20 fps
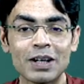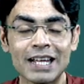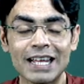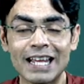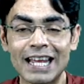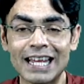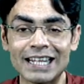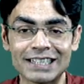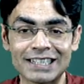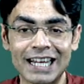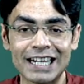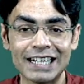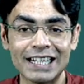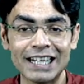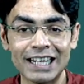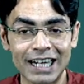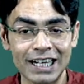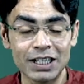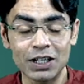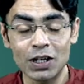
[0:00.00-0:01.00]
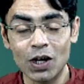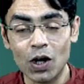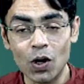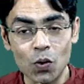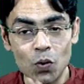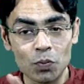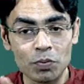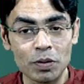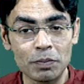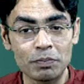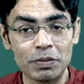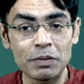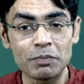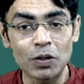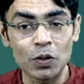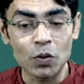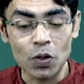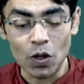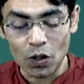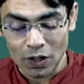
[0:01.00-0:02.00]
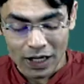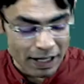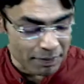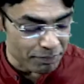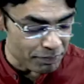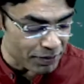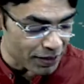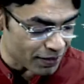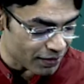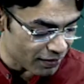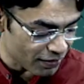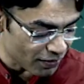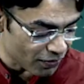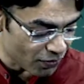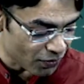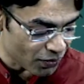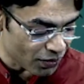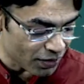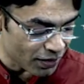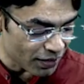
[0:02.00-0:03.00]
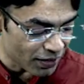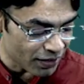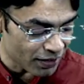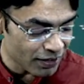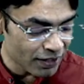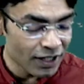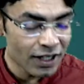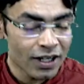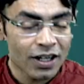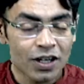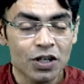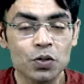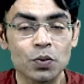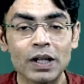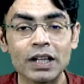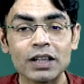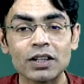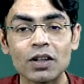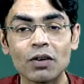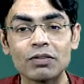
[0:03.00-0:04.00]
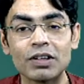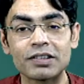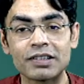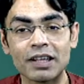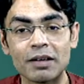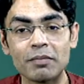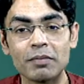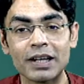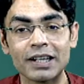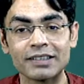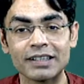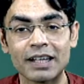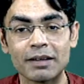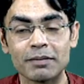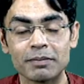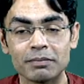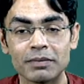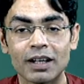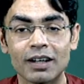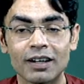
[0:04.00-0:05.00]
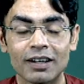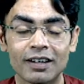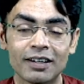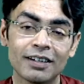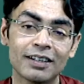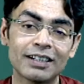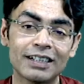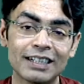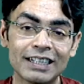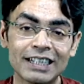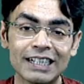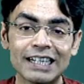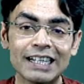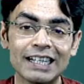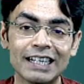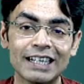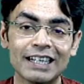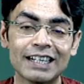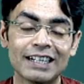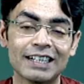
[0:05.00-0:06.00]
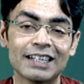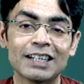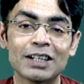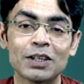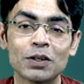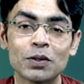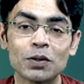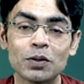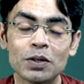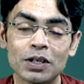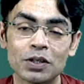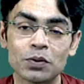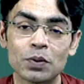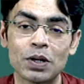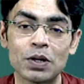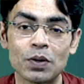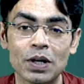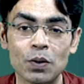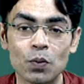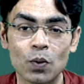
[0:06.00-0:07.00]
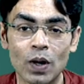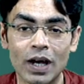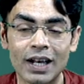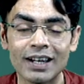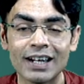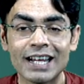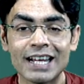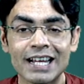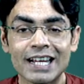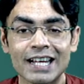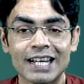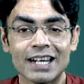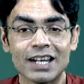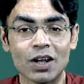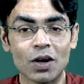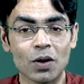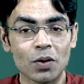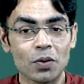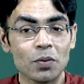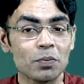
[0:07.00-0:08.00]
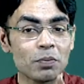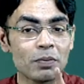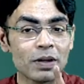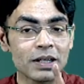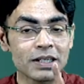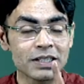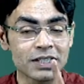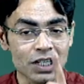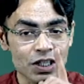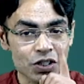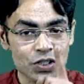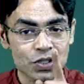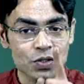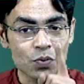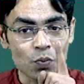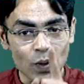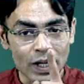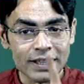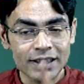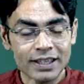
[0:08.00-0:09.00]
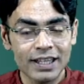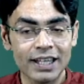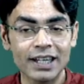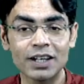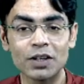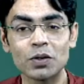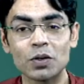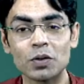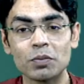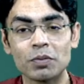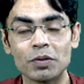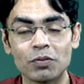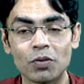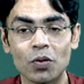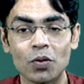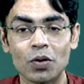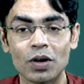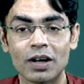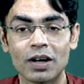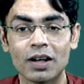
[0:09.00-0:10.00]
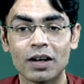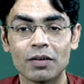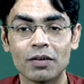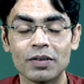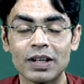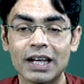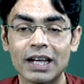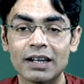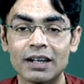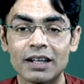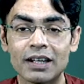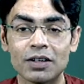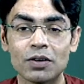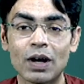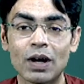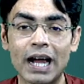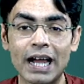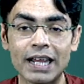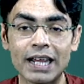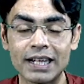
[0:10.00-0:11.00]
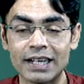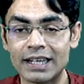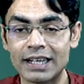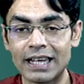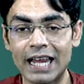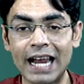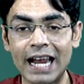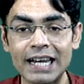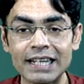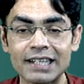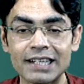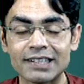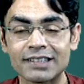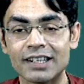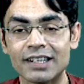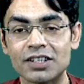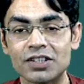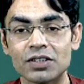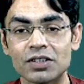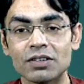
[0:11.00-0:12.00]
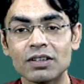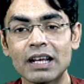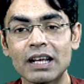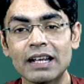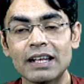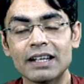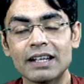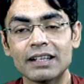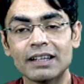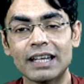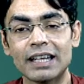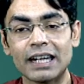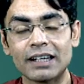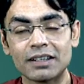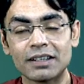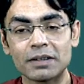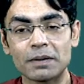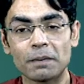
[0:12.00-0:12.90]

anxiety right now, who the people who are going to appear on 12th of December exam 2021. Now, just one thing, before I end this session, that